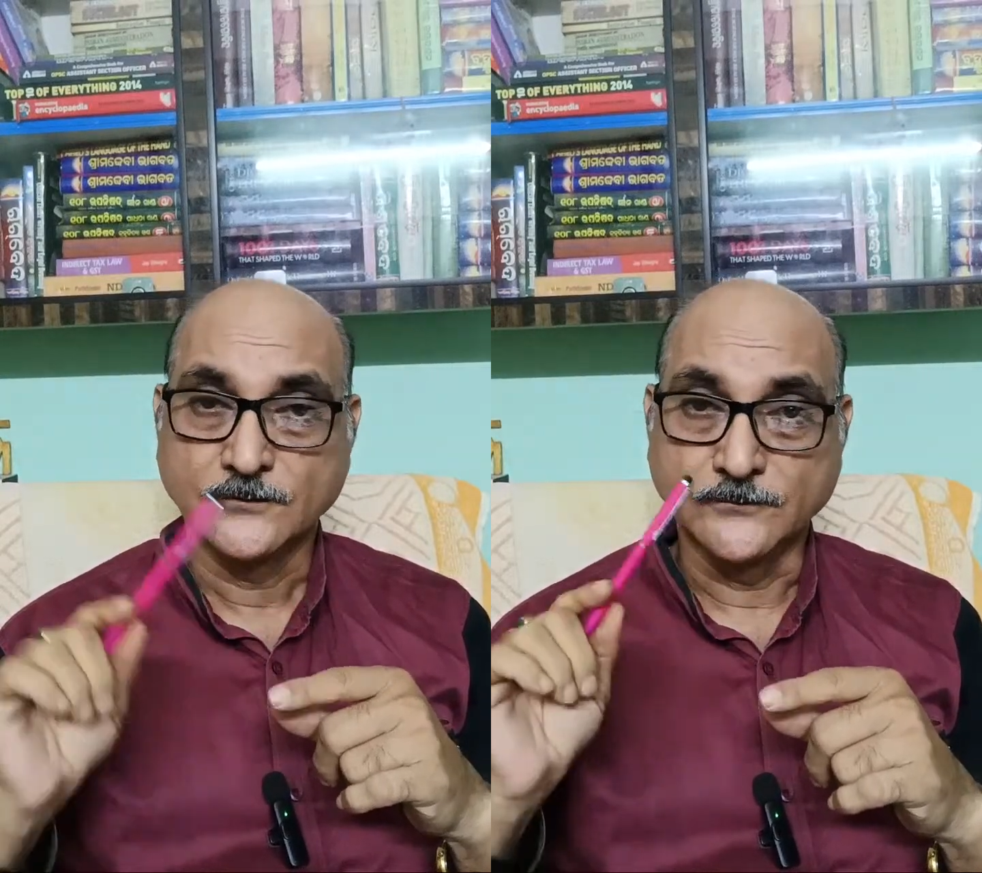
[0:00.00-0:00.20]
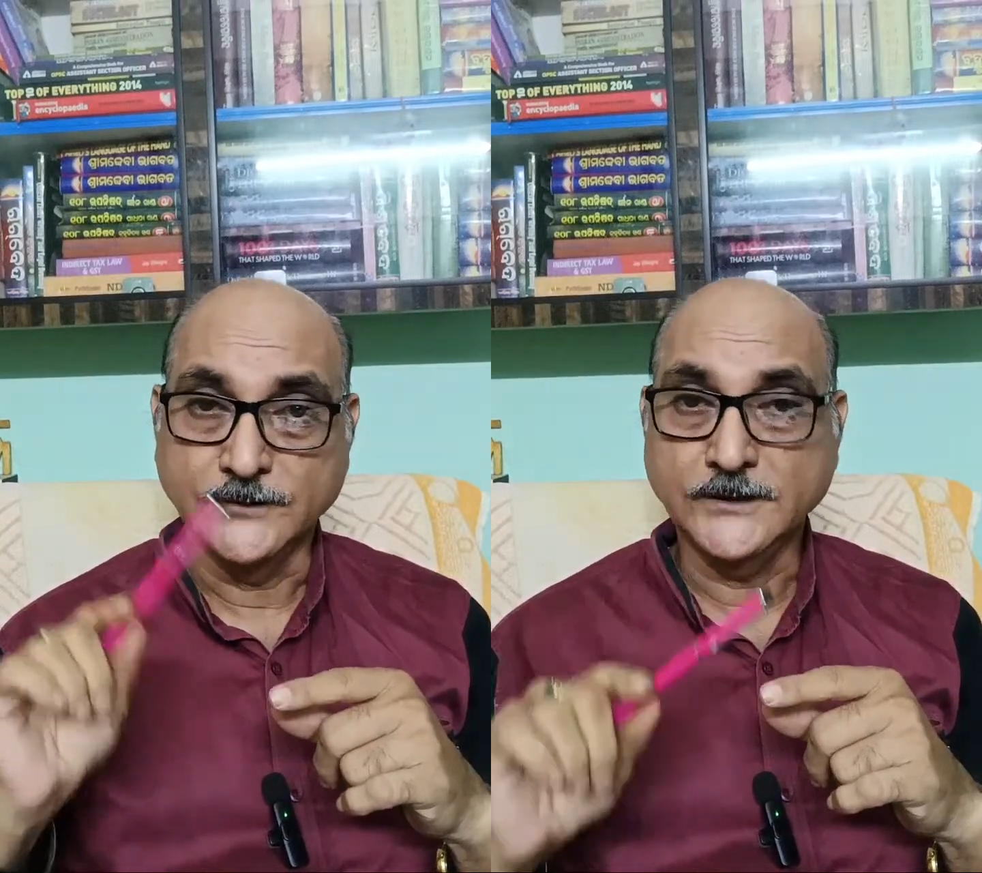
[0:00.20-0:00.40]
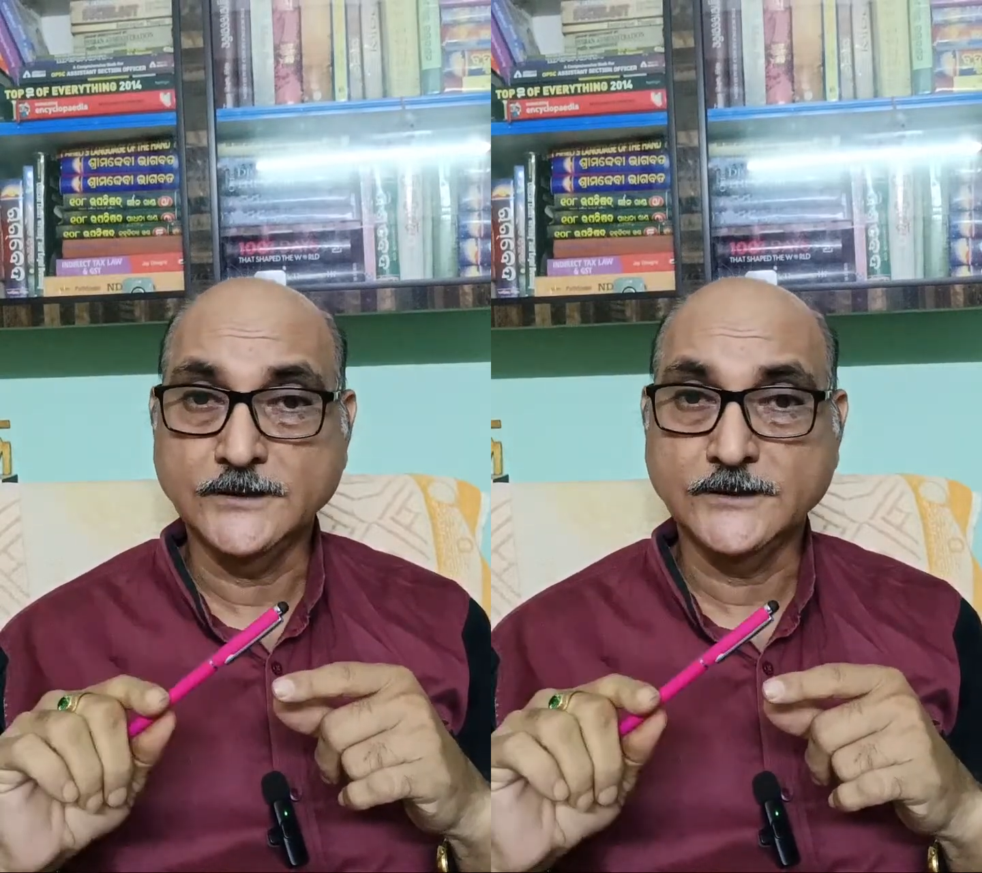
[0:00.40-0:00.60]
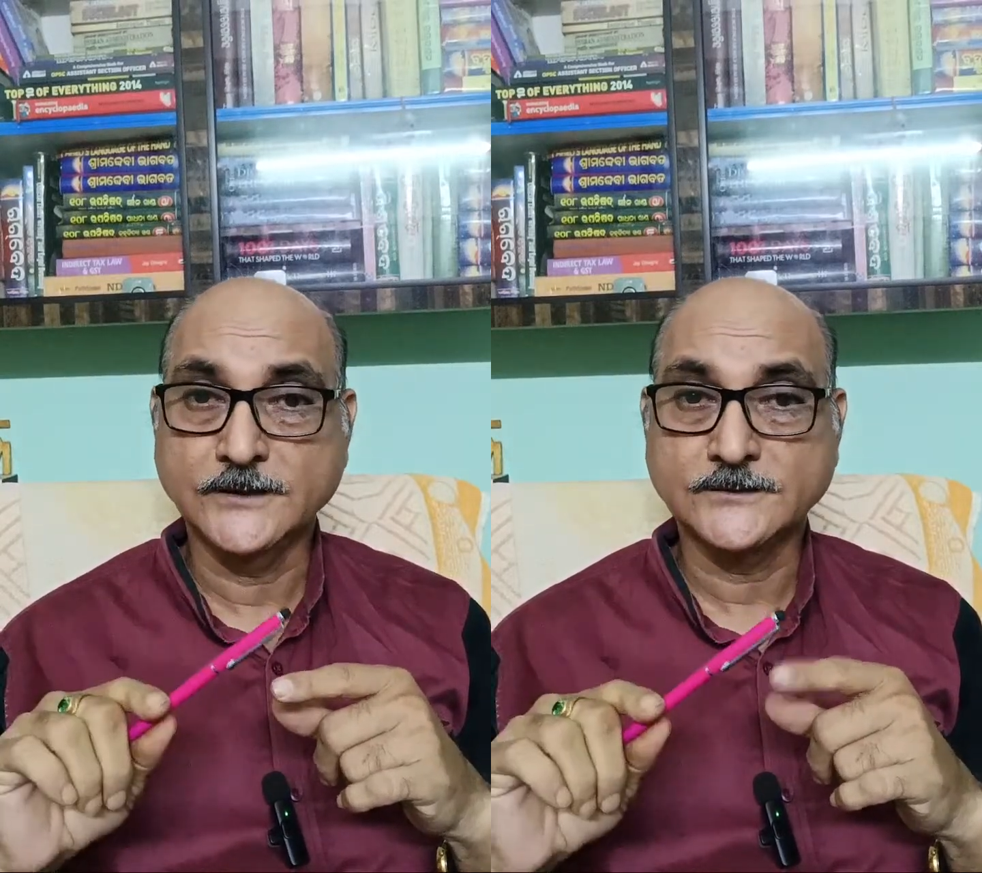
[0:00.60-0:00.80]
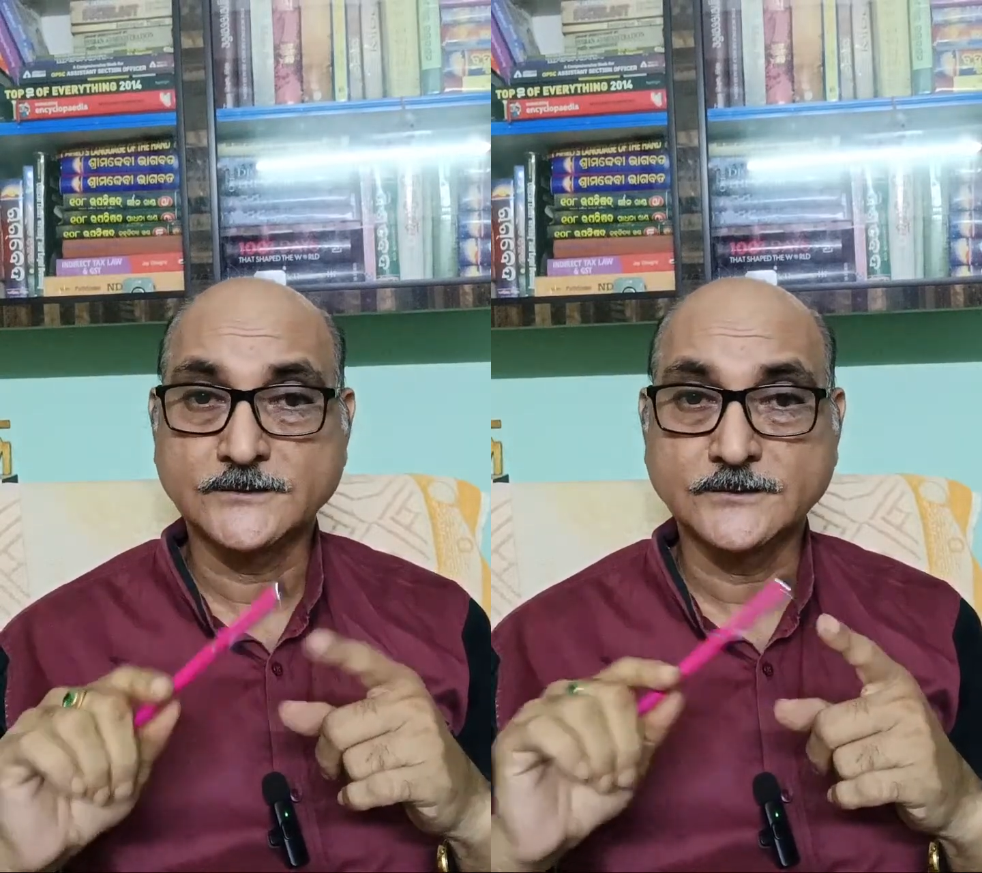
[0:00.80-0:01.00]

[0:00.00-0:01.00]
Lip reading: willingness